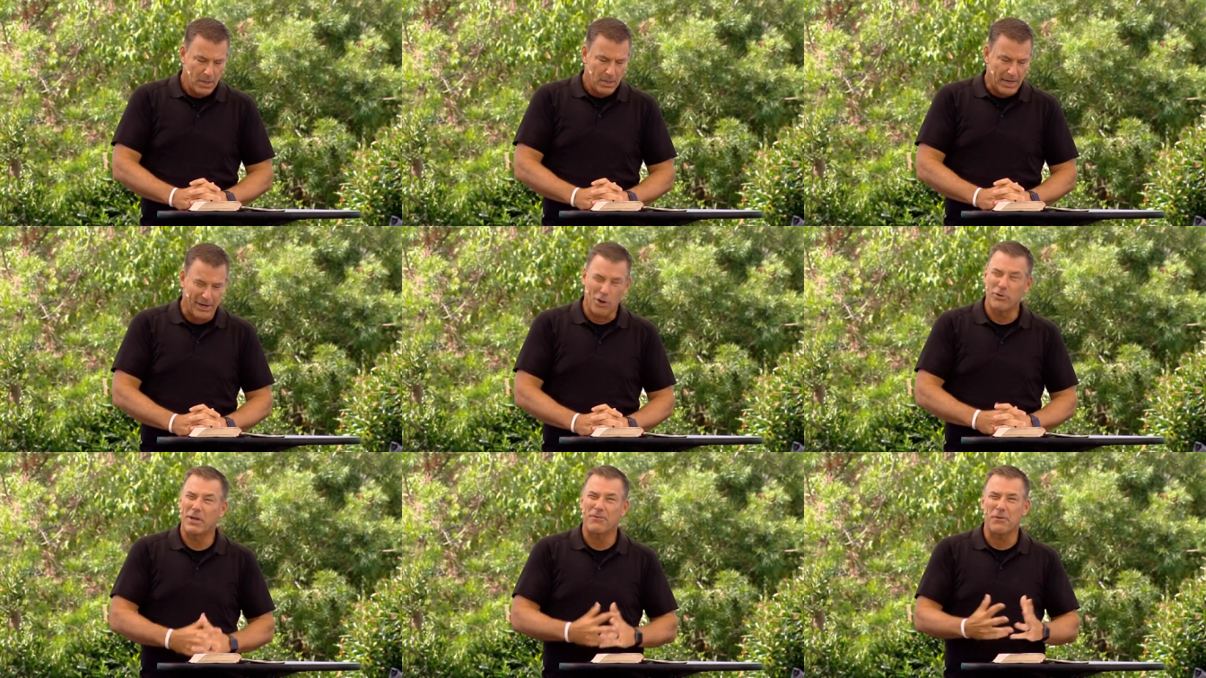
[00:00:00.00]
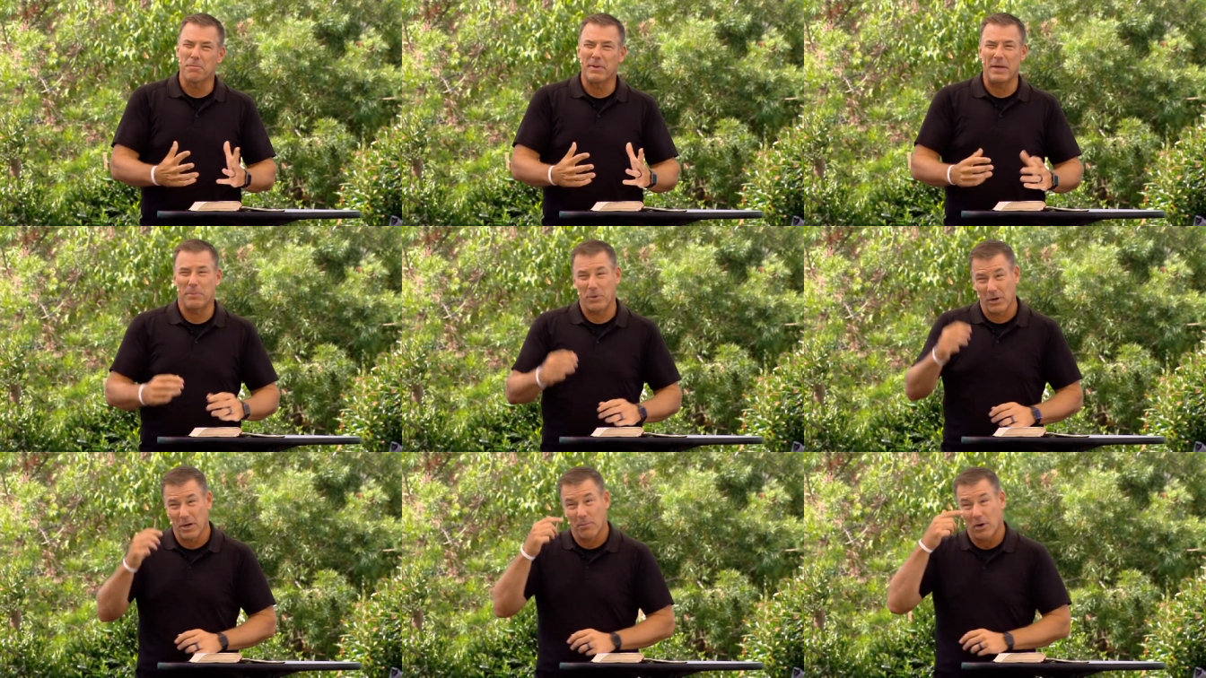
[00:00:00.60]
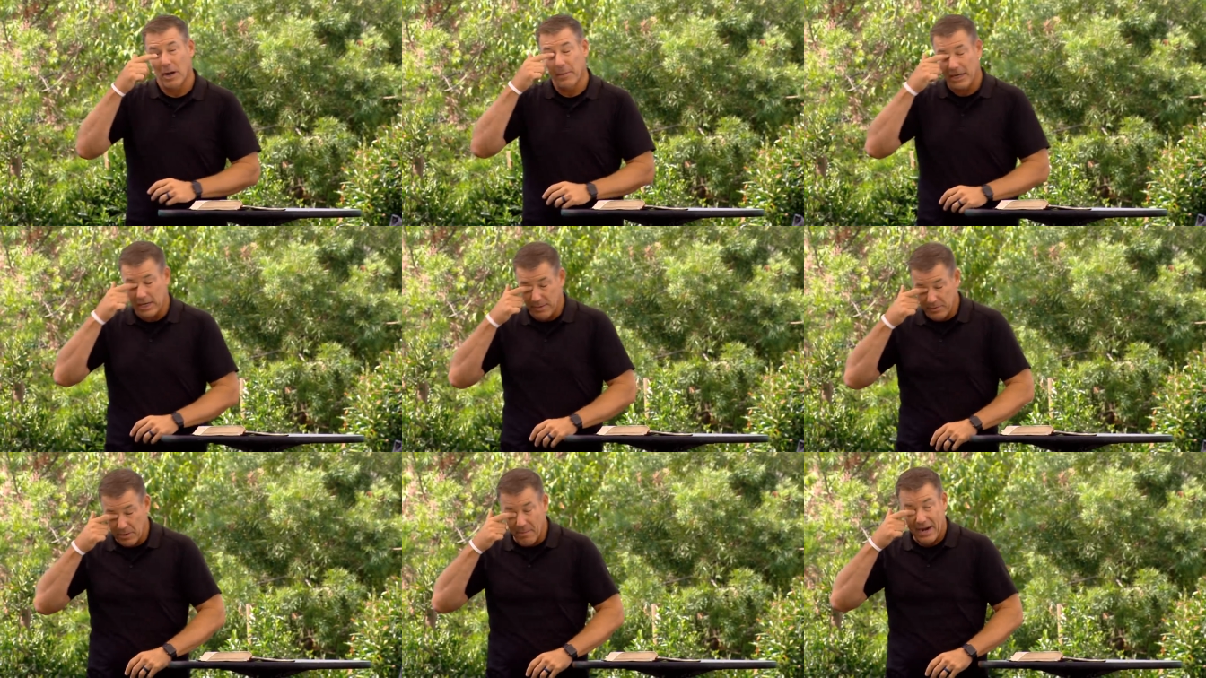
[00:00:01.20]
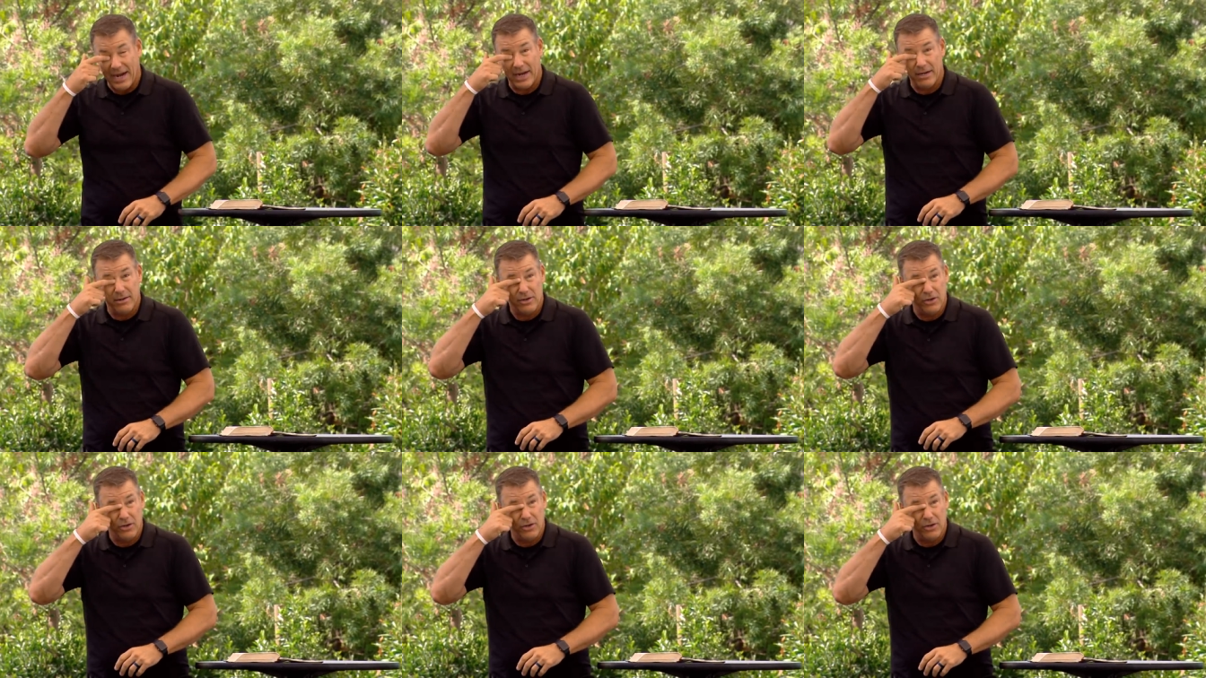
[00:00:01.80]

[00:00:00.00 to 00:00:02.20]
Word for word: I know different people are going to probably come to mind